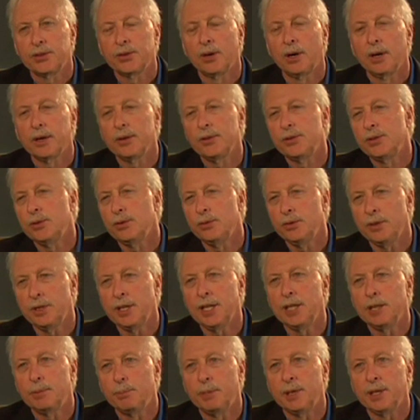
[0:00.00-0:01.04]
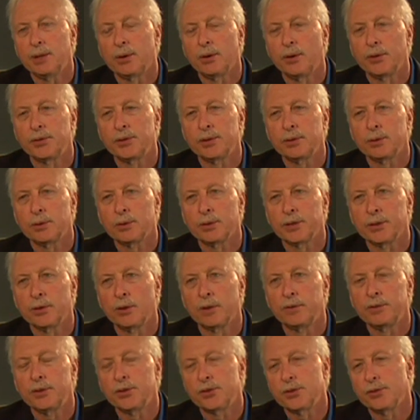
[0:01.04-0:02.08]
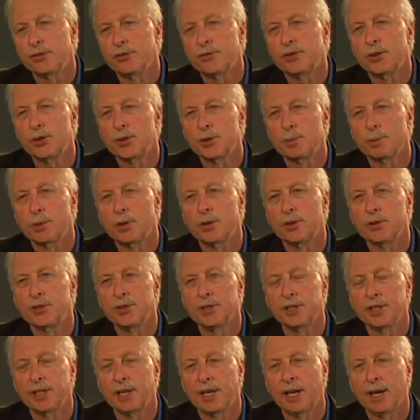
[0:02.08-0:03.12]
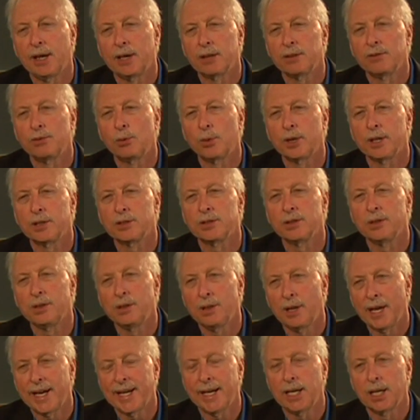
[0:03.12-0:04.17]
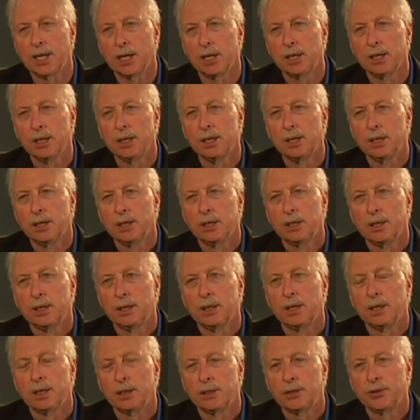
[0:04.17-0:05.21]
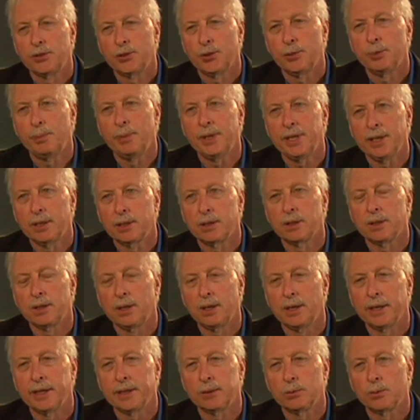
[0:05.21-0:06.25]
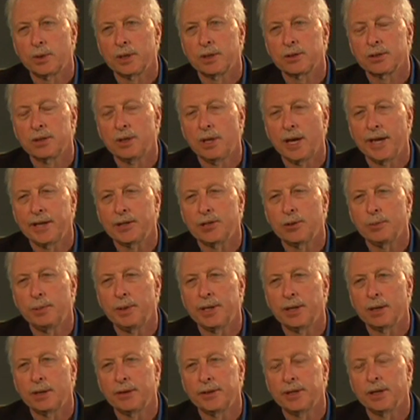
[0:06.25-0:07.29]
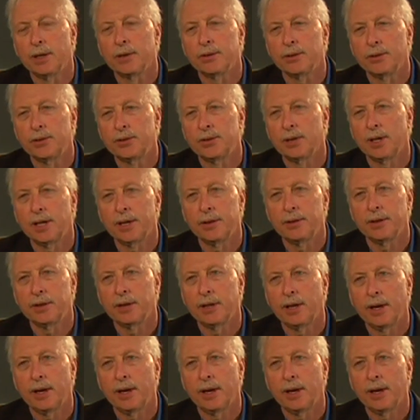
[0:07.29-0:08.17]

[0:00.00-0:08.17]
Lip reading: Talk is unique because it really offers a first-person account of what it's like to be a client, what it's like to be on the other side of the